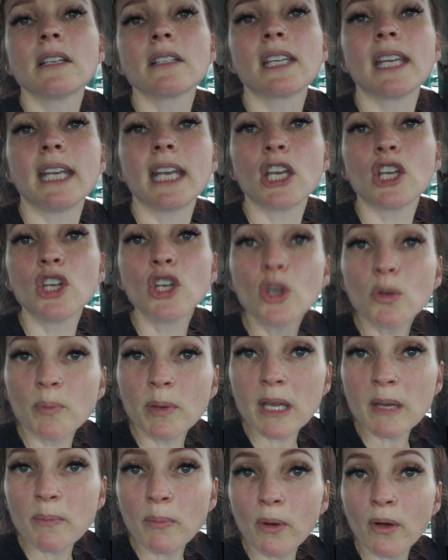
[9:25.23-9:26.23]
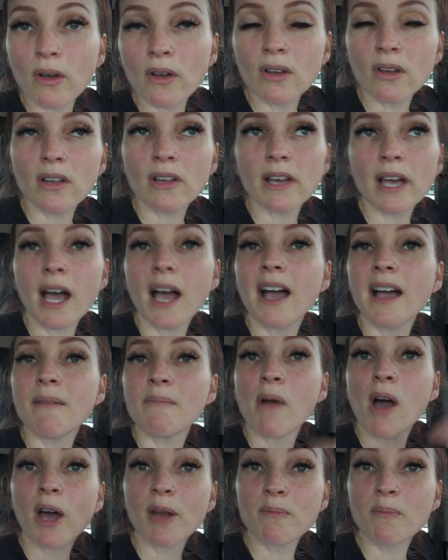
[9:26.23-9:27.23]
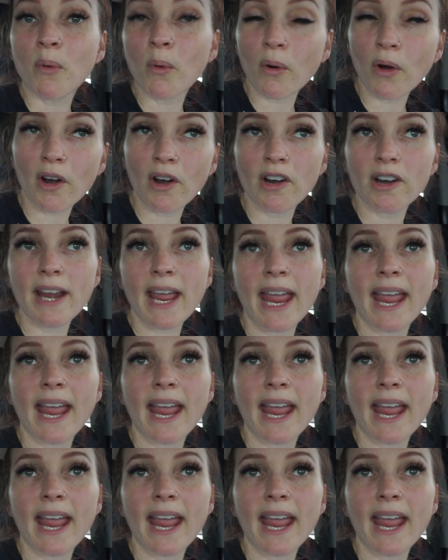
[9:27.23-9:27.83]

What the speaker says: getting new people on board,